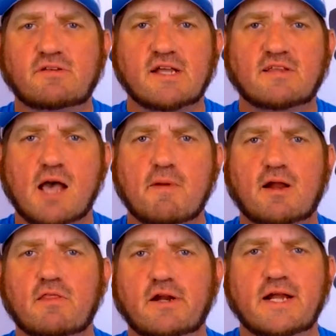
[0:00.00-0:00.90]
to take time
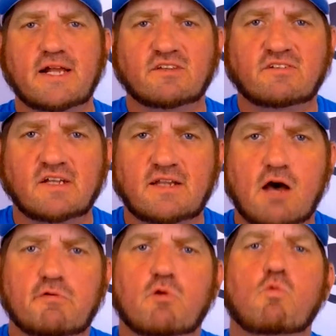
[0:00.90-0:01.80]
out of their day to sit
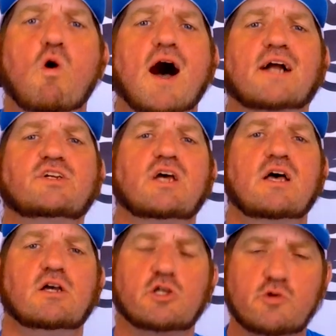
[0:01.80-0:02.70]
down and watch,
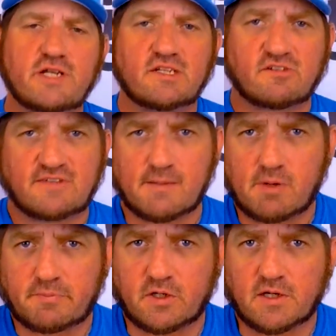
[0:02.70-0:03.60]
you need to
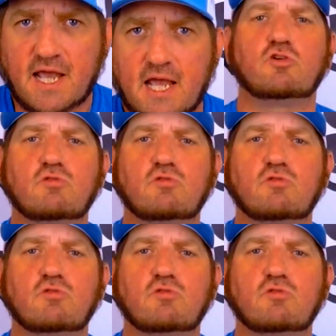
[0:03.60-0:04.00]
step up your game.